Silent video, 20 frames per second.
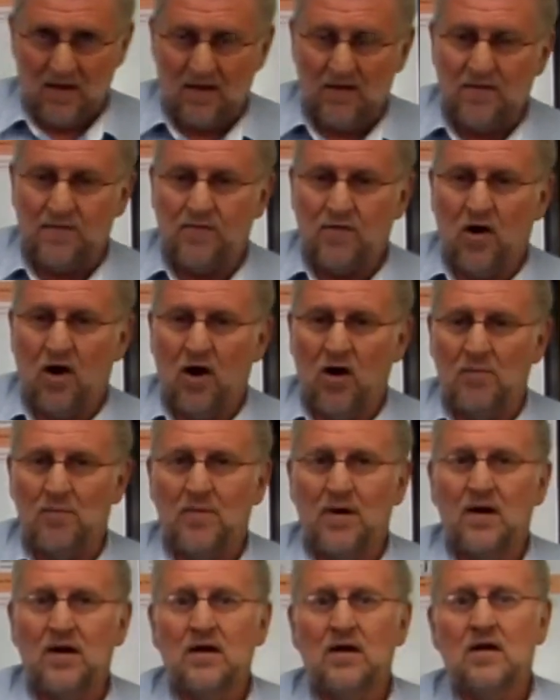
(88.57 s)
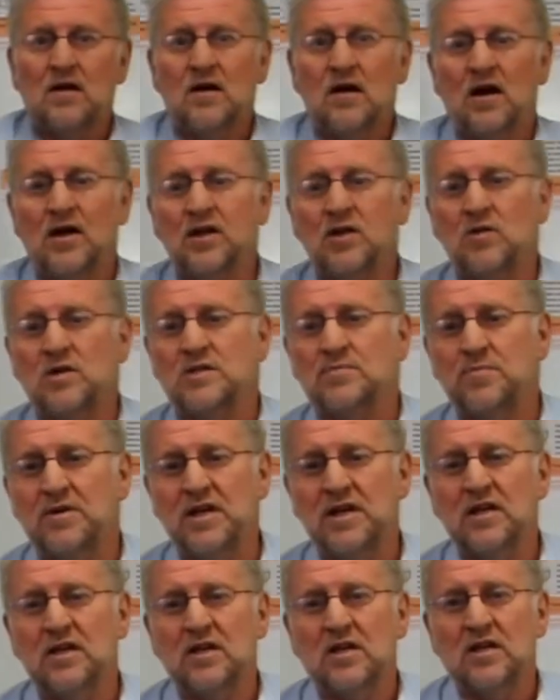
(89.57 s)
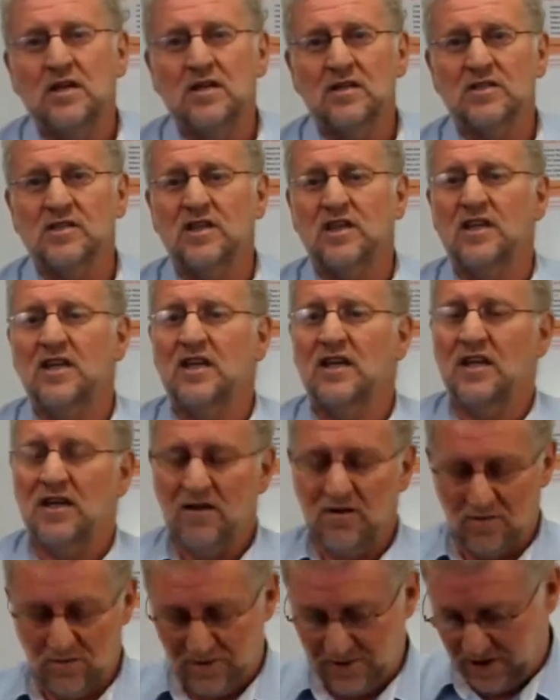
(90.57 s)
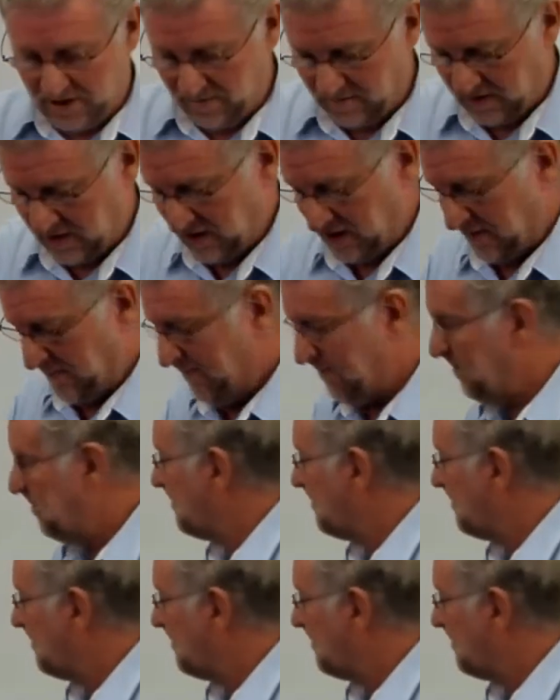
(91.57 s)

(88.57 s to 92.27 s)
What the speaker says: from a USB, a CD, or a DVD.